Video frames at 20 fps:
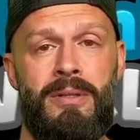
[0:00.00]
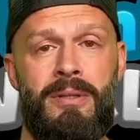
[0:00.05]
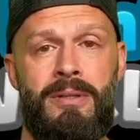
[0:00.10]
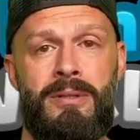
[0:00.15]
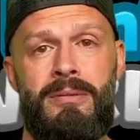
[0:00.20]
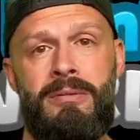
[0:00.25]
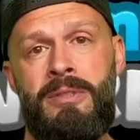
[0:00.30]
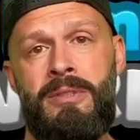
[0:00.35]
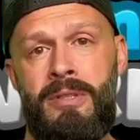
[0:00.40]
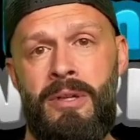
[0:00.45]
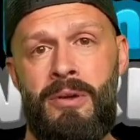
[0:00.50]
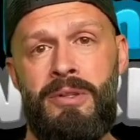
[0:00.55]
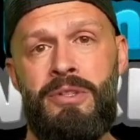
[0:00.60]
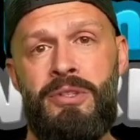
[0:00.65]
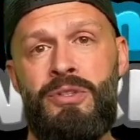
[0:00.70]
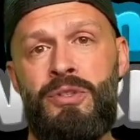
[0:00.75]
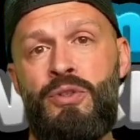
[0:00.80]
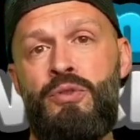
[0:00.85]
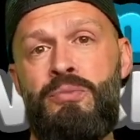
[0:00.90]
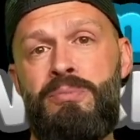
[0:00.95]
You know, the
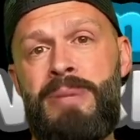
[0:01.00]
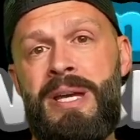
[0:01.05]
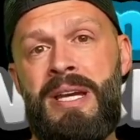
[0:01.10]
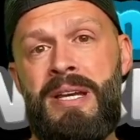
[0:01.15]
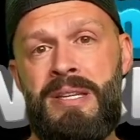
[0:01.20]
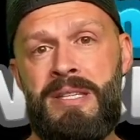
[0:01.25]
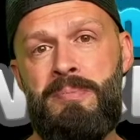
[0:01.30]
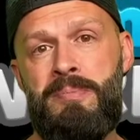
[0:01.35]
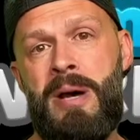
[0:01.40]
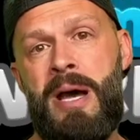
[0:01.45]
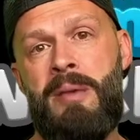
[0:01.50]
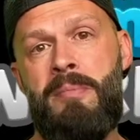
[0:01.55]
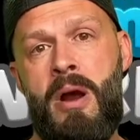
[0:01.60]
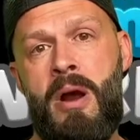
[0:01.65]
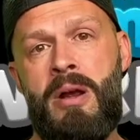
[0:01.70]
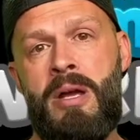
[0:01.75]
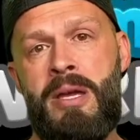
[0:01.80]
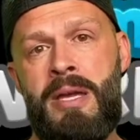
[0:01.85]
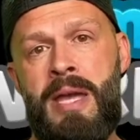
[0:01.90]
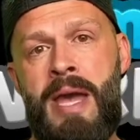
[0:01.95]
2 biggest by
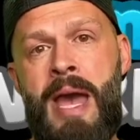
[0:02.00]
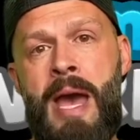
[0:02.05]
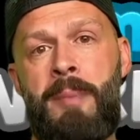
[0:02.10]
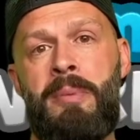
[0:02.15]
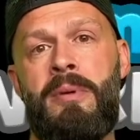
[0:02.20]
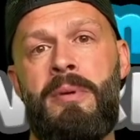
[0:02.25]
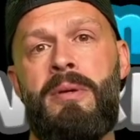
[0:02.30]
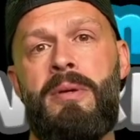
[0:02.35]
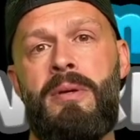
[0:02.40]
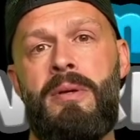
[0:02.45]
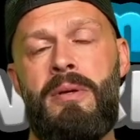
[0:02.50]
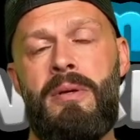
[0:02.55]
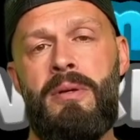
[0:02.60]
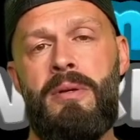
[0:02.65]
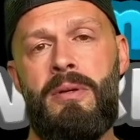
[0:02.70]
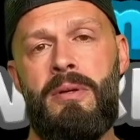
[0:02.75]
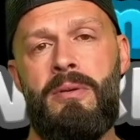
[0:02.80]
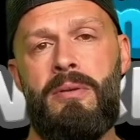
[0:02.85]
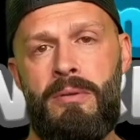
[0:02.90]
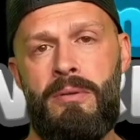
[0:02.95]
market cap
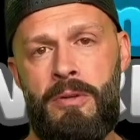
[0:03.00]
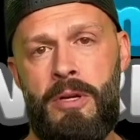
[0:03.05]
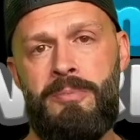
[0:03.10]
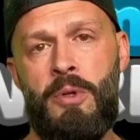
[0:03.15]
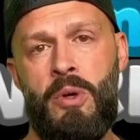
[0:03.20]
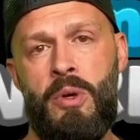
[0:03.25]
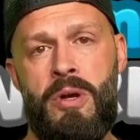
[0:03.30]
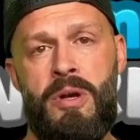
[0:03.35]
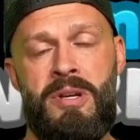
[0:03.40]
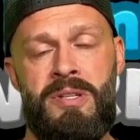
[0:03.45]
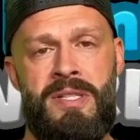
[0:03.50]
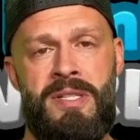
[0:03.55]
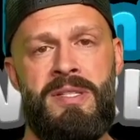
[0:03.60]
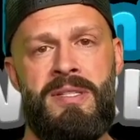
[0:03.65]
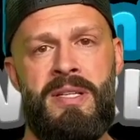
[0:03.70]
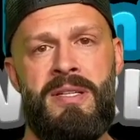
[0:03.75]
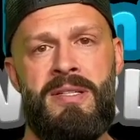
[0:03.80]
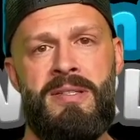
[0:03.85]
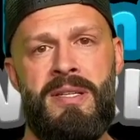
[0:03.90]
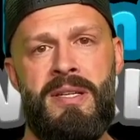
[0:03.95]
cryptocurrencies
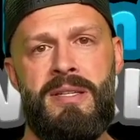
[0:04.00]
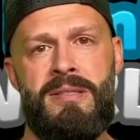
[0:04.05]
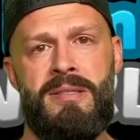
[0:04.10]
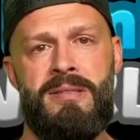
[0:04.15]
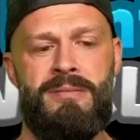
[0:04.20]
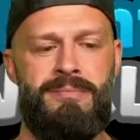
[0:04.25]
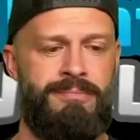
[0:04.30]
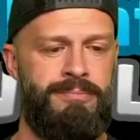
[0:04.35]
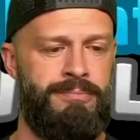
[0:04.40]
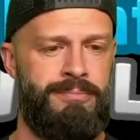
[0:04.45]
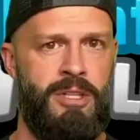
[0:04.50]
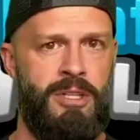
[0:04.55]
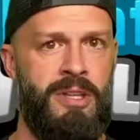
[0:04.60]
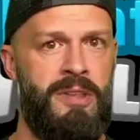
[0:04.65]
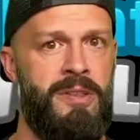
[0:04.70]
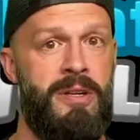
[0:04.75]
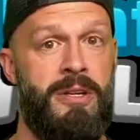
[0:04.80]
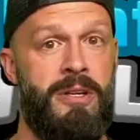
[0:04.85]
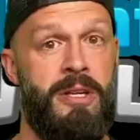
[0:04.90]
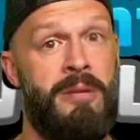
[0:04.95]
that exist.
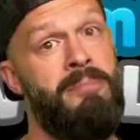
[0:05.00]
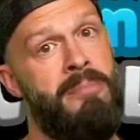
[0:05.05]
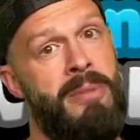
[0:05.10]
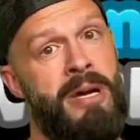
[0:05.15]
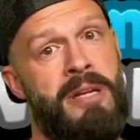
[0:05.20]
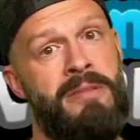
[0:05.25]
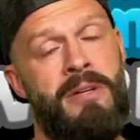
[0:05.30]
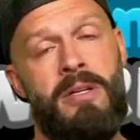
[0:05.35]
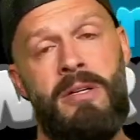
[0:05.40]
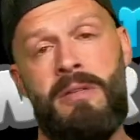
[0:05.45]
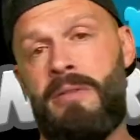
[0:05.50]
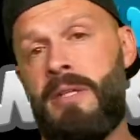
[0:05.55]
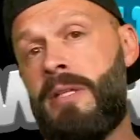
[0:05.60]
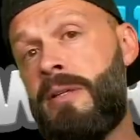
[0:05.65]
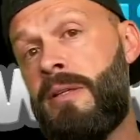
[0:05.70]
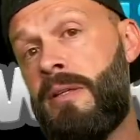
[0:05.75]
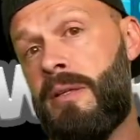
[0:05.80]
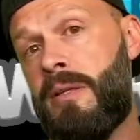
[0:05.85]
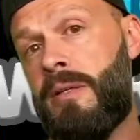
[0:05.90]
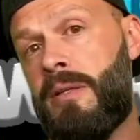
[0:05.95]
Ethereum, might have heard of
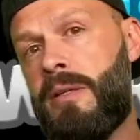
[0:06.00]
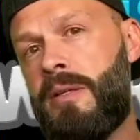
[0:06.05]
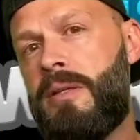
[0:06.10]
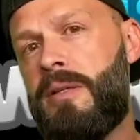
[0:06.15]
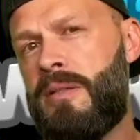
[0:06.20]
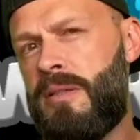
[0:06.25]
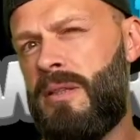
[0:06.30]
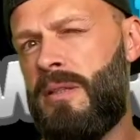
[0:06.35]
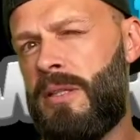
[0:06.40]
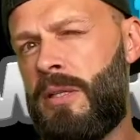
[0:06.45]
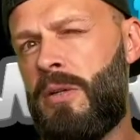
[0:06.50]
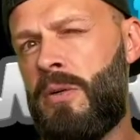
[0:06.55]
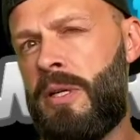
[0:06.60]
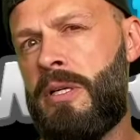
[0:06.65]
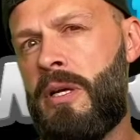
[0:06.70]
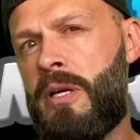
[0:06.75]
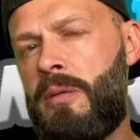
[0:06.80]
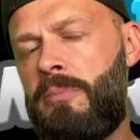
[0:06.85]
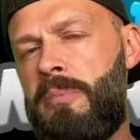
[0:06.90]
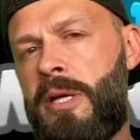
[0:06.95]
it. Little one
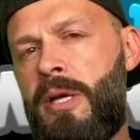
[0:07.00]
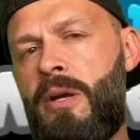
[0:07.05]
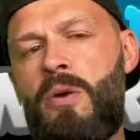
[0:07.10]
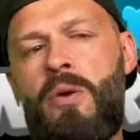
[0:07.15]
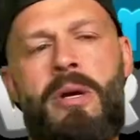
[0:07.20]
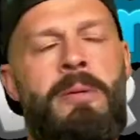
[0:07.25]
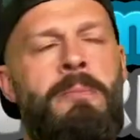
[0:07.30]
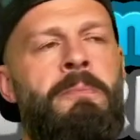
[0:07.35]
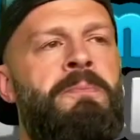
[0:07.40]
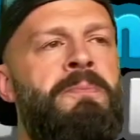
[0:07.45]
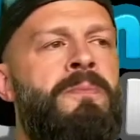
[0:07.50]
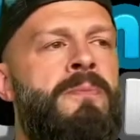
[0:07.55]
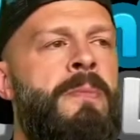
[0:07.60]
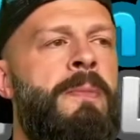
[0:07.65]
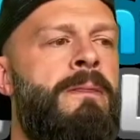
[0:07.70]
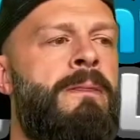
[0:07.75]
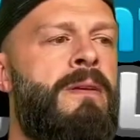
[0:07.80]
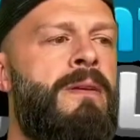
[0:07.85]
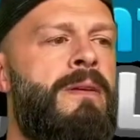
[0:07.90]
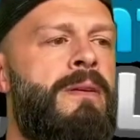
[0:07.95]
called Bitcoin.
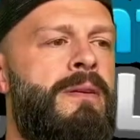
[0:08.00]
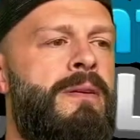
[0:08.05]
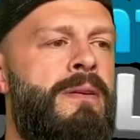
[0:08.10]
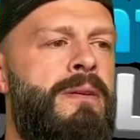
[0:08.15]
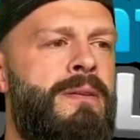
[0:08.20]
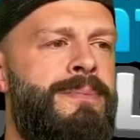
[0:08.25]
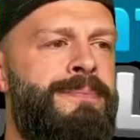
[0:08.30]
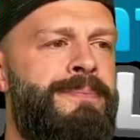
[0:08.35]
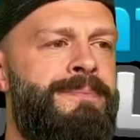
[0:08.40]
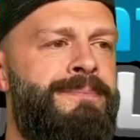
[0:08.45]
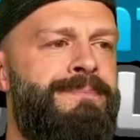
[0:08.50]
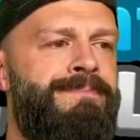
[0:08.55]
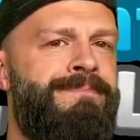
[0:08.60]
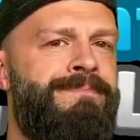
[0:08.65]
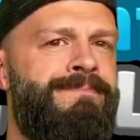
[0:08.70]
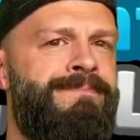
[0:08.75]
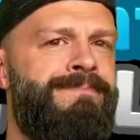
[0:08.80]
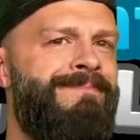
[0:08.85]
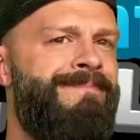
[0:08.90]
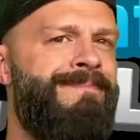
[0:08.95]

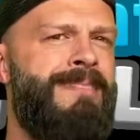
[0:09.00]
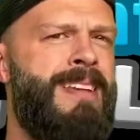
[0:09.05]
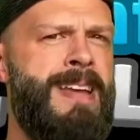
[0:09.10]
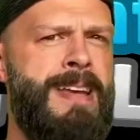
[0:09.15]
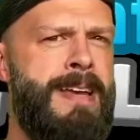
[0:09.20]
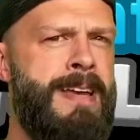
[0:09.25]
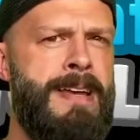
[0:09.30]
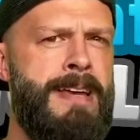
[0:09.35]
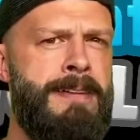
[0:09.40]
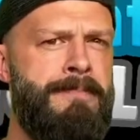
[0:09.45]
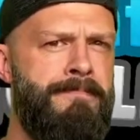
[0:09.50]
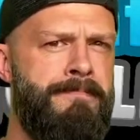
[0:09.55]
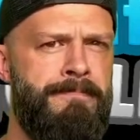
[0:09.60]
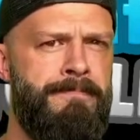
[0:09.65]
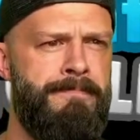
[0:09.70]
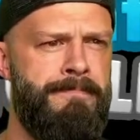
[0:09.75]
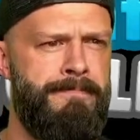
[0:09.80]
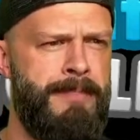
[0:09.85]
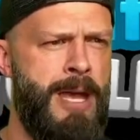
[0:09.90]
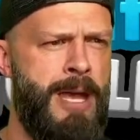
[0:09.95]
Nah,
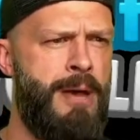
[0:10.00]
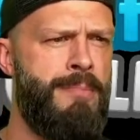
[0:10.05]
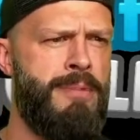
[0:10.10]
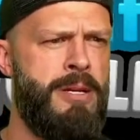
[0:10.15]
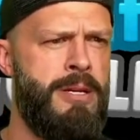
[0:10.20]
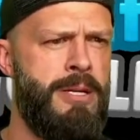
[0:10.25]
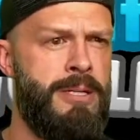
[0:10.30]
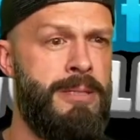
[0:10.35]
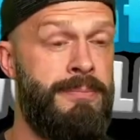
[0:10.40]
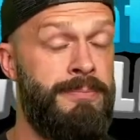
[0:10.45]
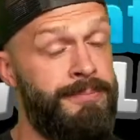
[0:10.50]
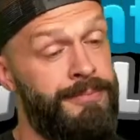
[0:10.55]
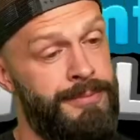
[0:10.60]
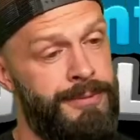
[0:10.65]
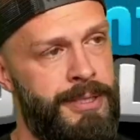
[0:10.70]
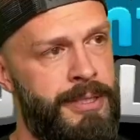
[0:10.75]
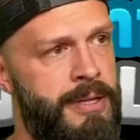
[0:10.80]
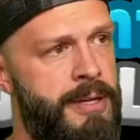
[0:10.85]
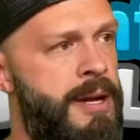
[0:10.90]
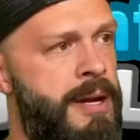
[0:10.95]
I'm good. It's
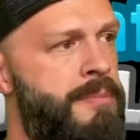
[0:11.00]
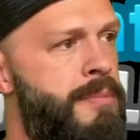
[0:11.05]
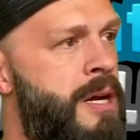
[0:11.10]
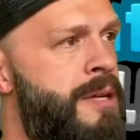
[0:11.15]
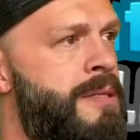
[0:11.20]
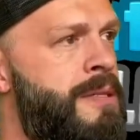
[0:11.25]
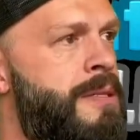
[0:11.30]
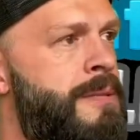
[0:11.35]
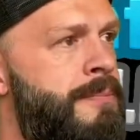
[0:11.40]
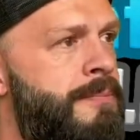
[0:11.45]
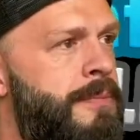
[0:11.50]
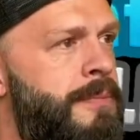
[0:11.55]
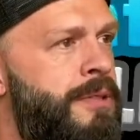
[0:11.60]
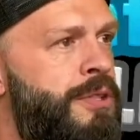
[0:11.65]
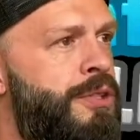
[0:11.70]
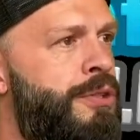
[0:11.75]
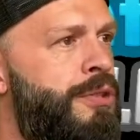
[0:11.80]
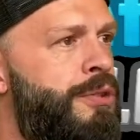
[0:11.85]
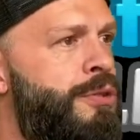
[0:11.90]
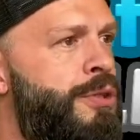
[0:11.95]
like, all right, boss,
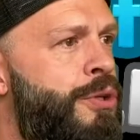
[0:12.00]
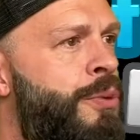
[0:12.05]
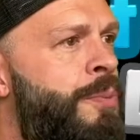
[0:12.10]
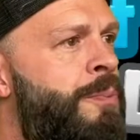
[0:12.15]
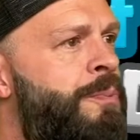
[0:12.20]
you do you.